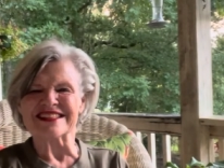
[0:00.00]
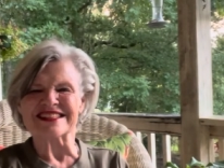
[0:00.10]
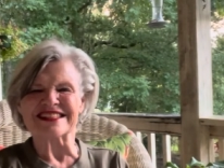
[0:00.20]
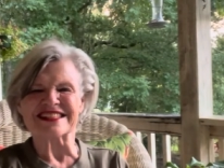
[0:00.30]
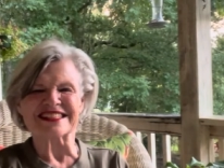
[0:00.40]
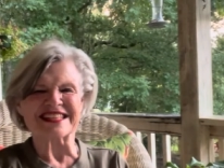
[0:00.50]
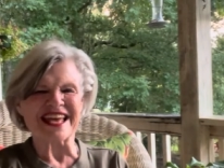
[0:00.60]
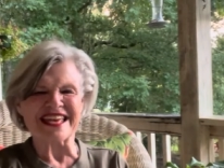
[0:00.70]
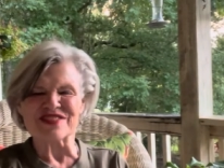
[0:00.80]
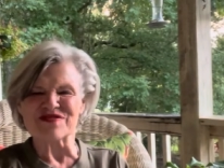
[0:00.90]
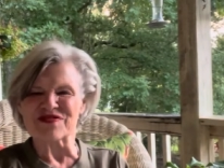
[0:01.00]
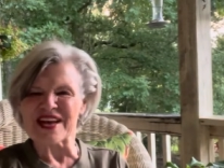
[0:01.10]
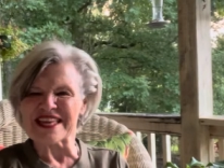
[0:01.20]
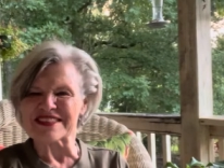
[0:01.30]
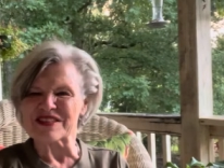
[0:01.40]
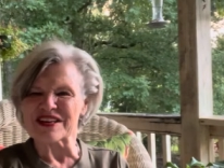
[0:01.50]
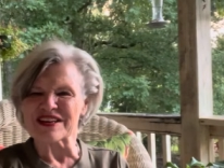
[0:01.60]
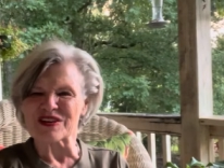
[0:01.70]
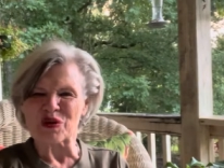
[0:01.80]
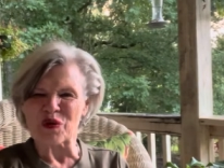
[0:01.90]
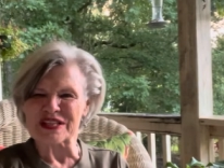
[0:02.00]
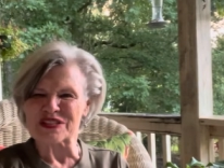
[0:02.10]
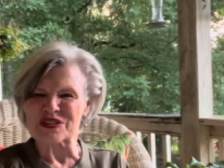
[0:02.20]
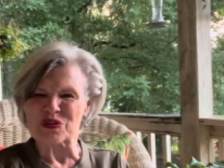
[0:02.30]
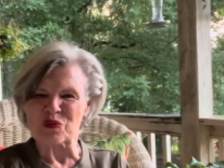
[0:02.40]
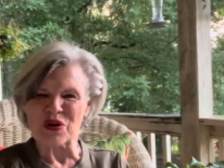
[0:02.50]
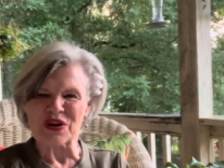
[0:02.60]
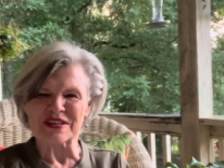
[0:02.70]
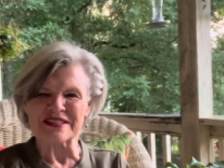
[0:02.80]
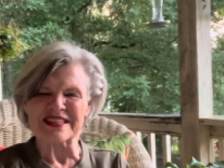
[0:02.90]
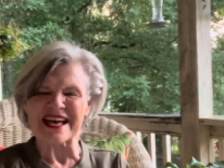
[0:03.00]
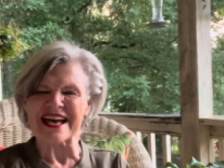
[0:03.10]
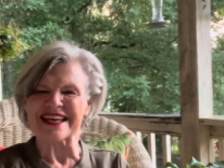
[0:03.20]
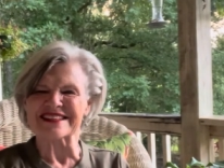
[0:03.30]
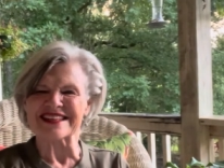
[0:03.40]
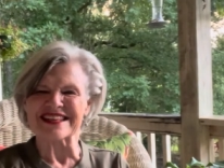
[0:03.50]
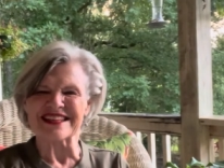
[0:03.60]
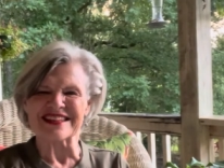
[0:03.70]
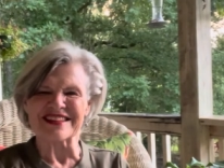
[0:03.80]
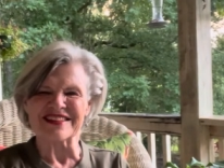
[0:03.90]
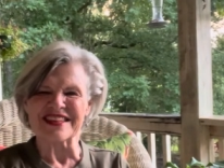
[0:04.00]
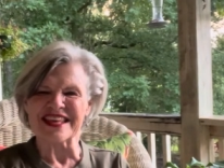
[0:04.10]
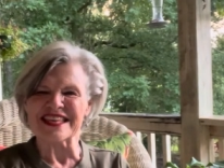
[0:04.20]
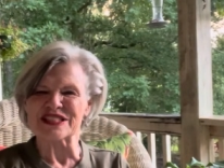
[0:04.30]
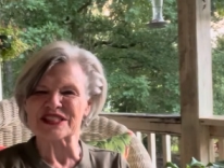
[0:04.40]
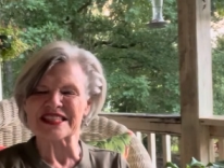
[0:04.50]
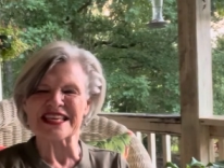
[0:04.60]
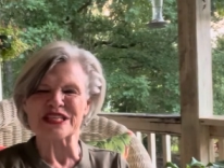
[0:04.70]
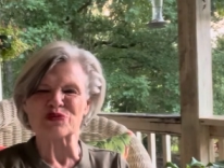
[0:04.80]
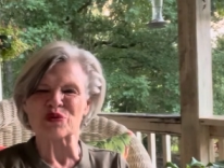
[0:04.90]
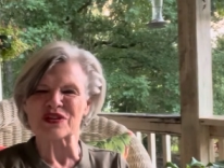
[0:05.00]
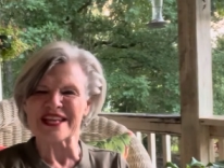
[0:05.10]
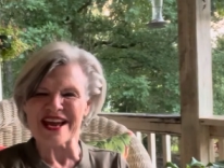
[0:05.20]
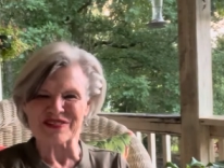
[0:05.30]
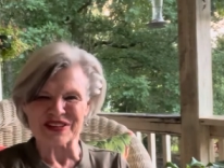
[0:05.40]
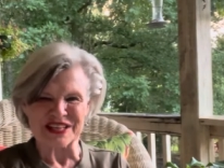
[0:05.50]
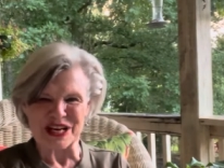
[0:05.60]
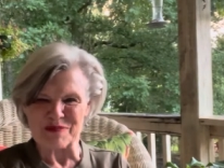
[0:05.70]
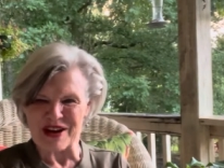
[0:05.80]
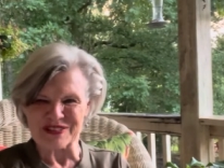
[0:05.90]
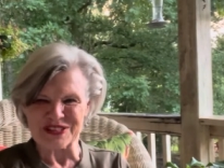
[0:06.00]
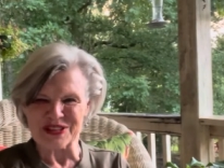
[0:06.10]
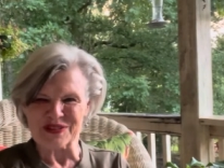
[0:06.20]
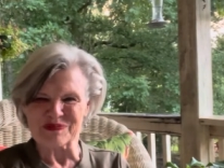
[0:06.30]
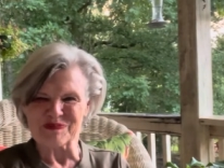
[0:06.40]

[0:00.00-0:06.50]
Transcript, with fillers: stay in faith according to the word that these things will never come on you.